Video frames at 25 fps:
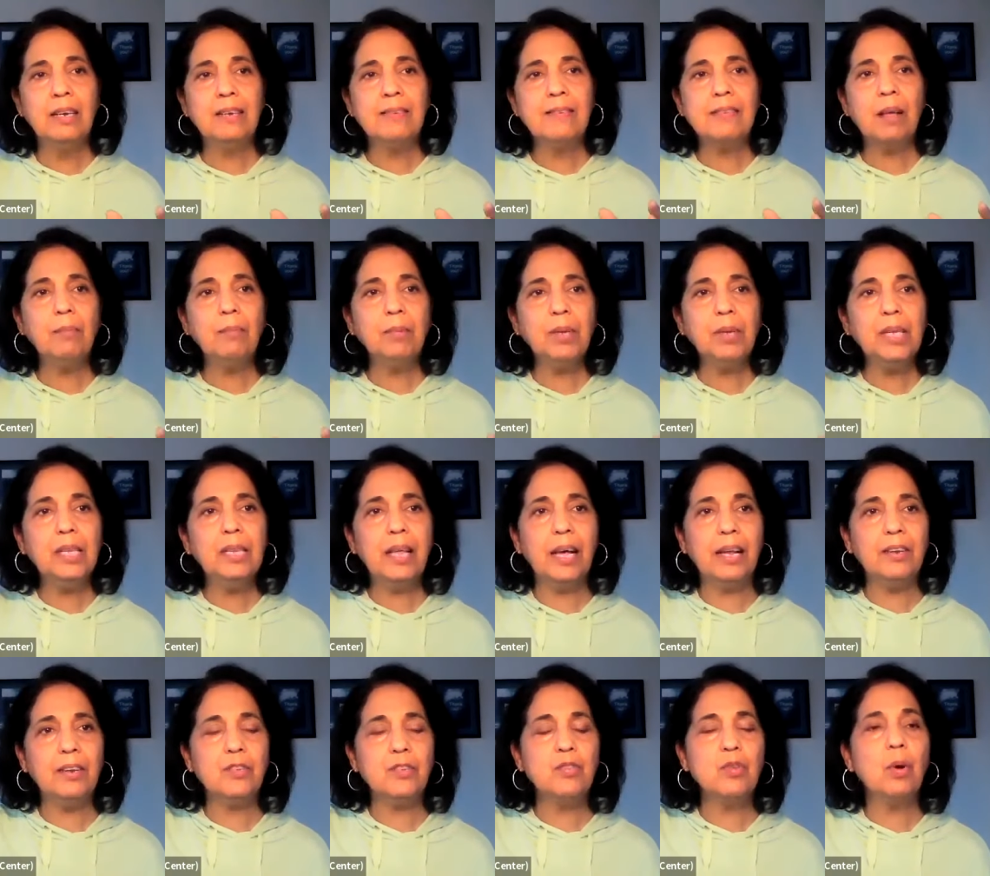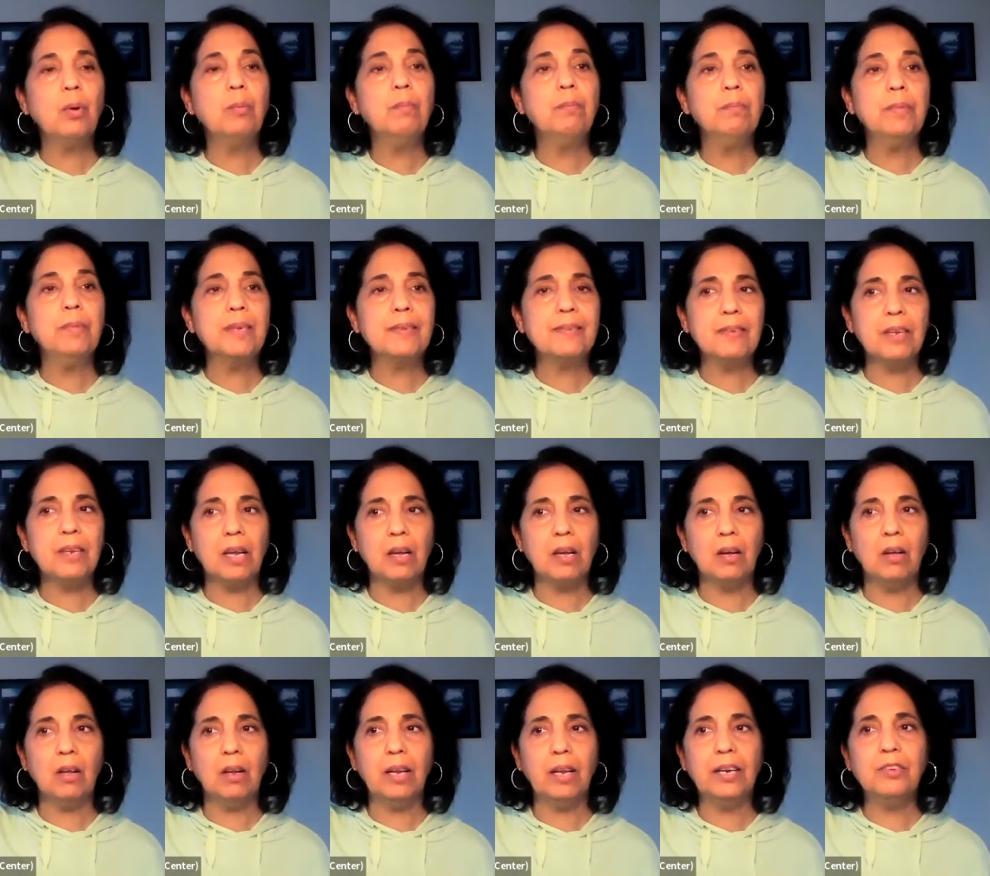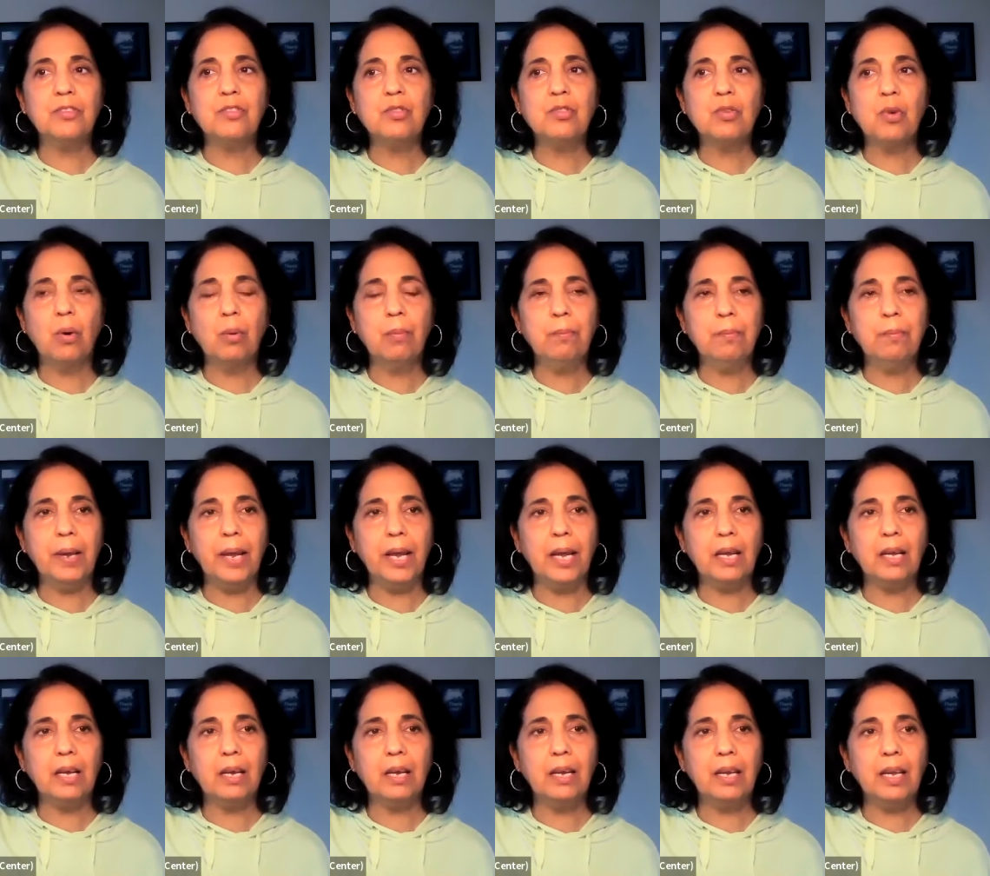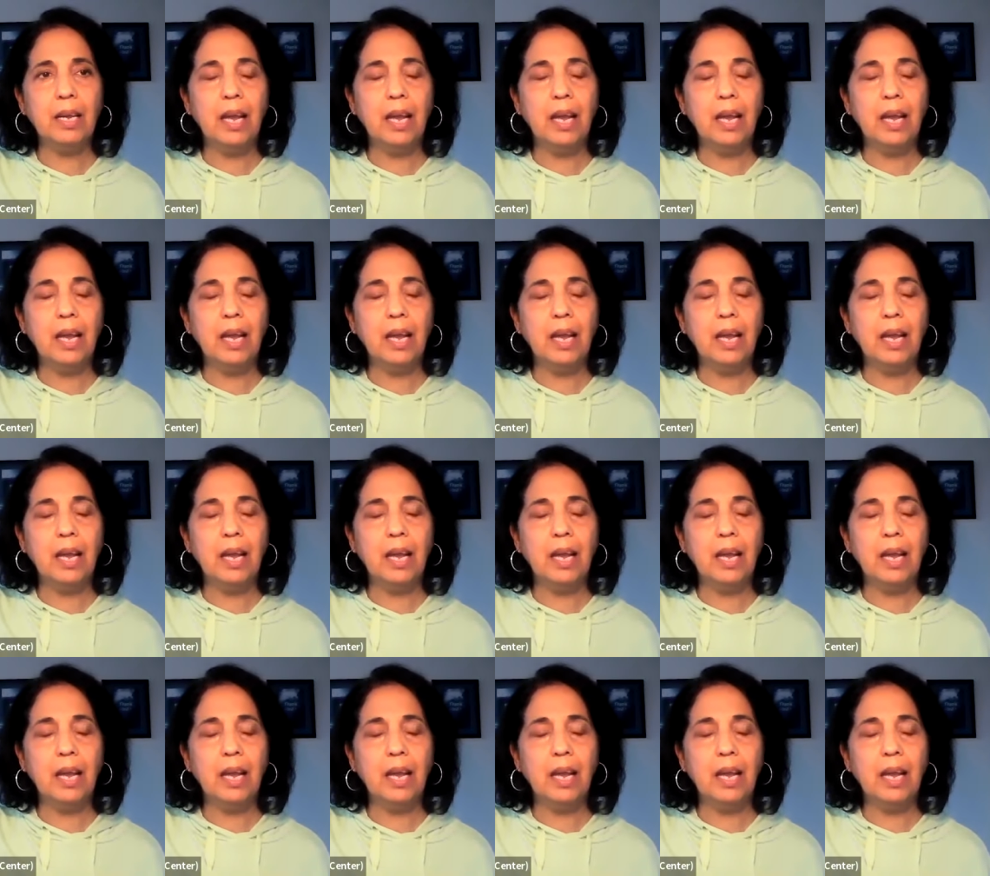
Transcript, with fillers: something that is so mystical and so big